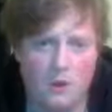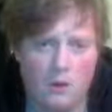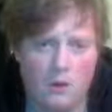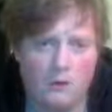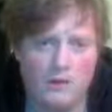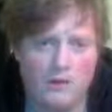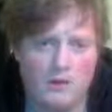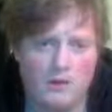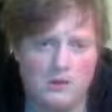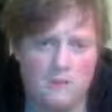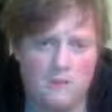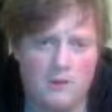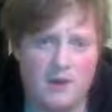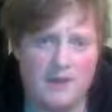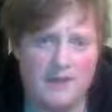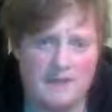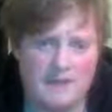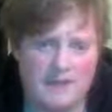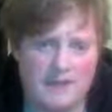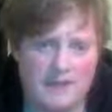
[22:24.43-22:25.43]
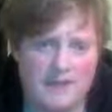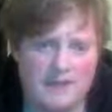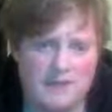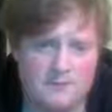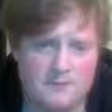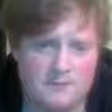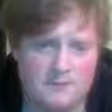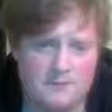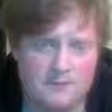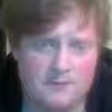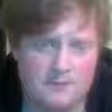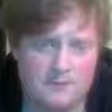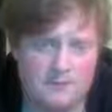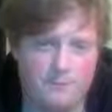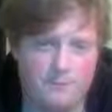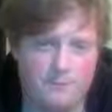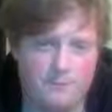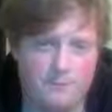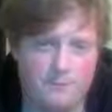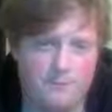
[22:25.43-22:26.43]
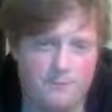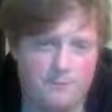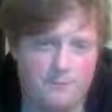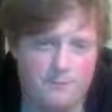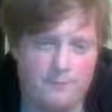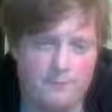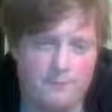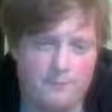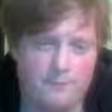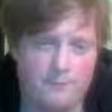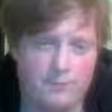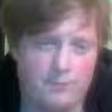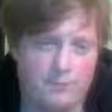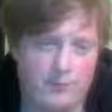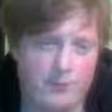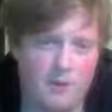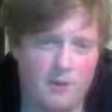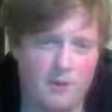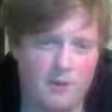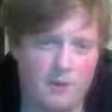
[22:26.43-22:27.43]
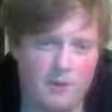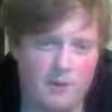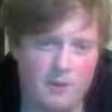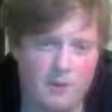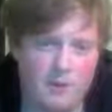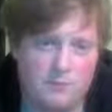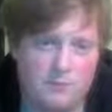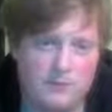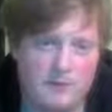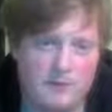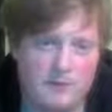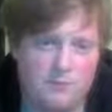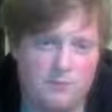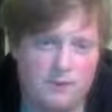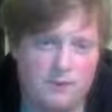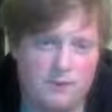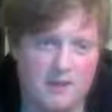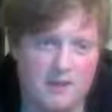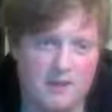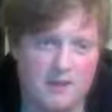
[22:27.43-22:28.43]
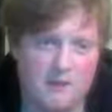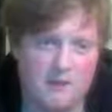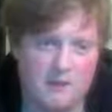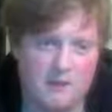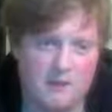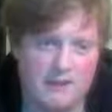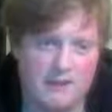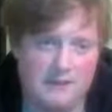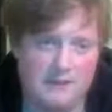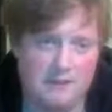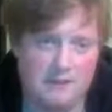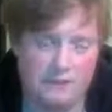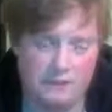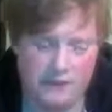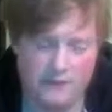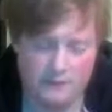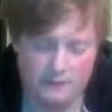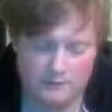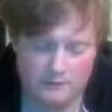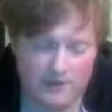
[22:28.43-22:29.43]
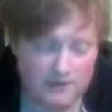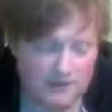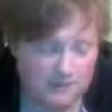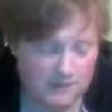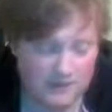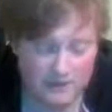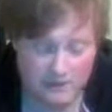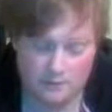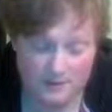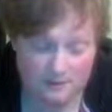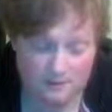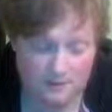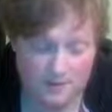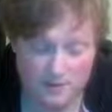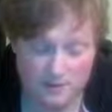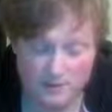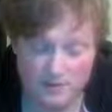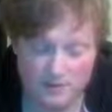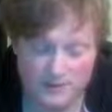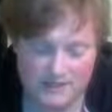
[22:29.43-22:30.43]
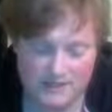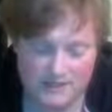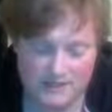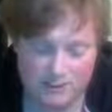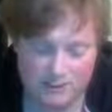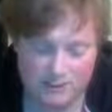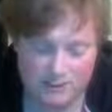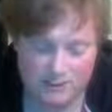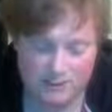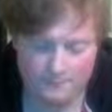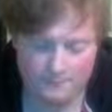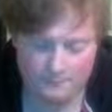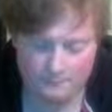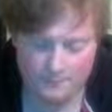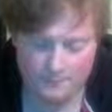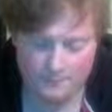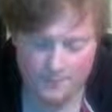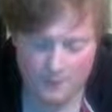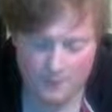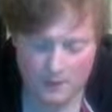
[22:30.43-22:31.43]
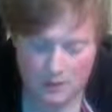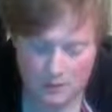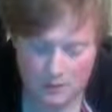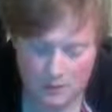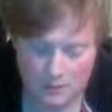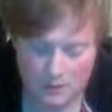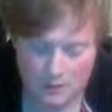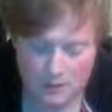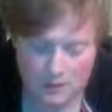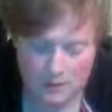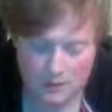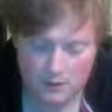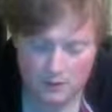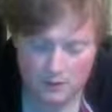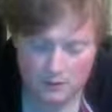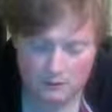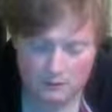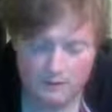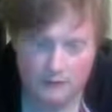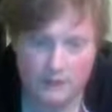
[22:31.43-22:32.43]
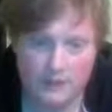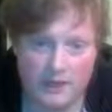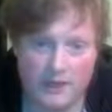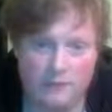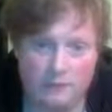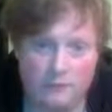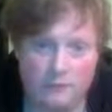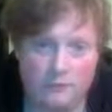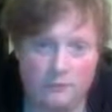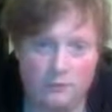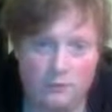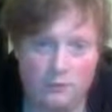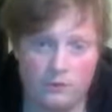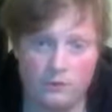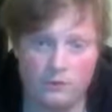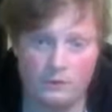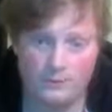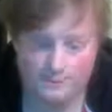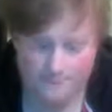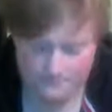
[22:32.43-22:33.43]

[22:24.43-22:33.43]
Okay, so my idea is probably just to place my knight on c3. I mean my bishop on c3. Rook a4